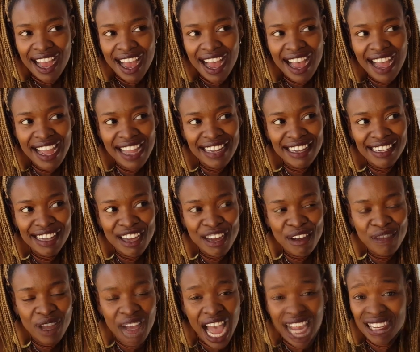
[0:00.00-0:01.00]
I
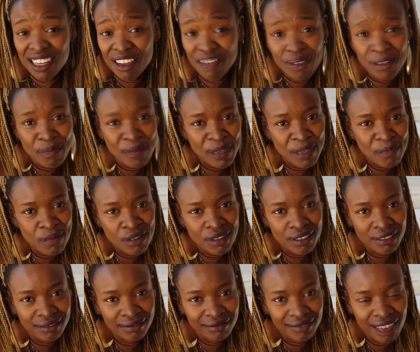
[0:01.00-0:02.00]
love the
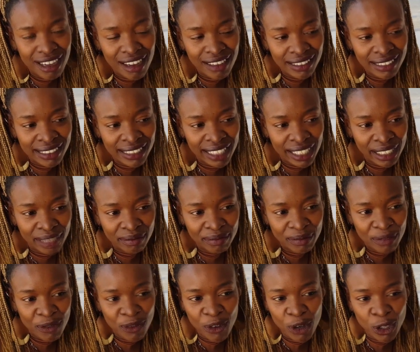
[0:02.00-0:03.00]
people, honestly.
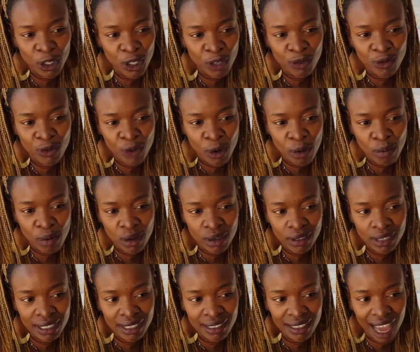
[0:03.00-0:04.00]
First and
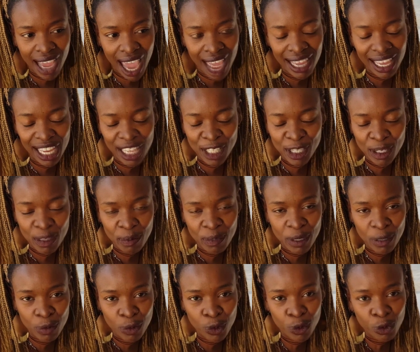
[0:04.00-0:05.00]
foremost, it's the
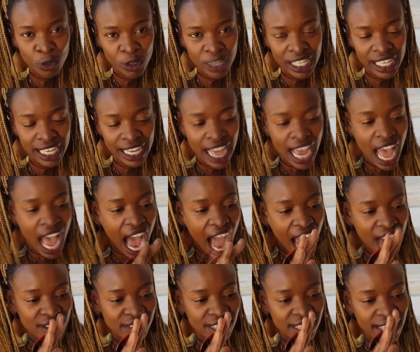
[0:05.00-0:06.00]
people, really.
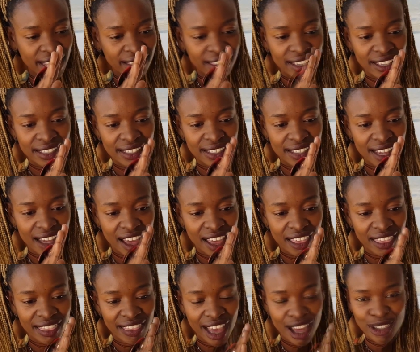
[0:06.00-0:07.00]
I've said this
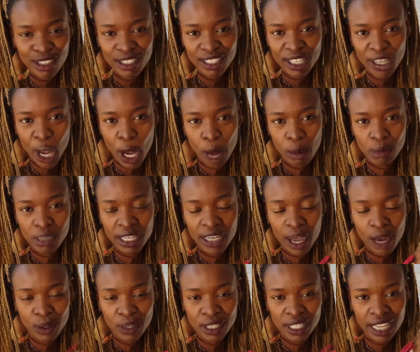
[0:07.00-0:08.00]
1,000 times and
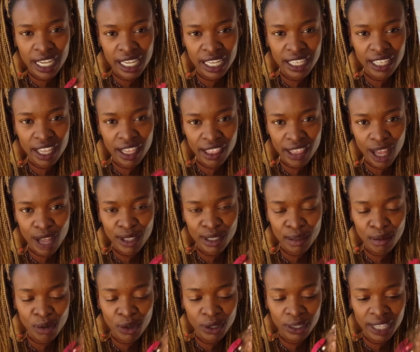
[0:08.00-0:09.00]
I will say it
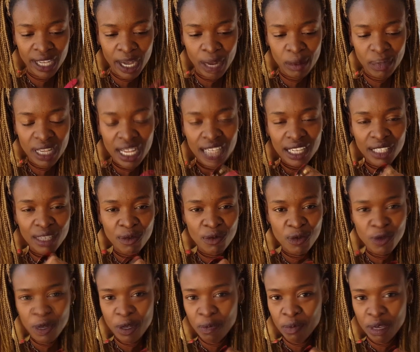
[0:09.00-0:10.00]
1,000 more times.
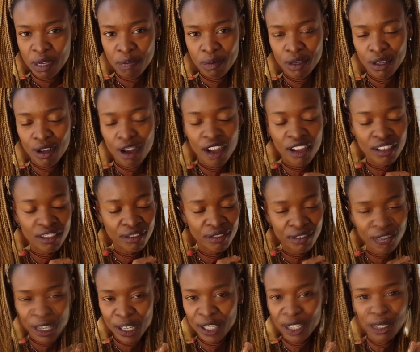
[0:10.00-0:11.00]
Namibian people are the
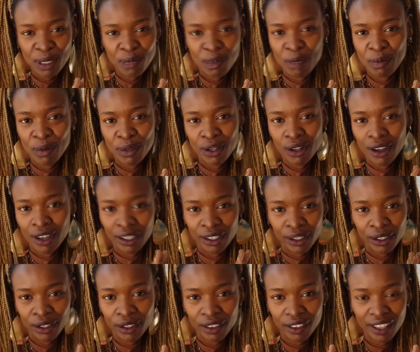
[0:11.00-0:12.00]
funniest people on
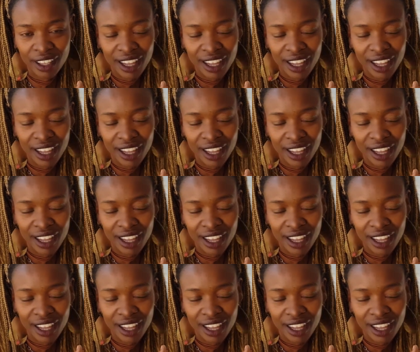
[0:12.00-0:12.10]
earth.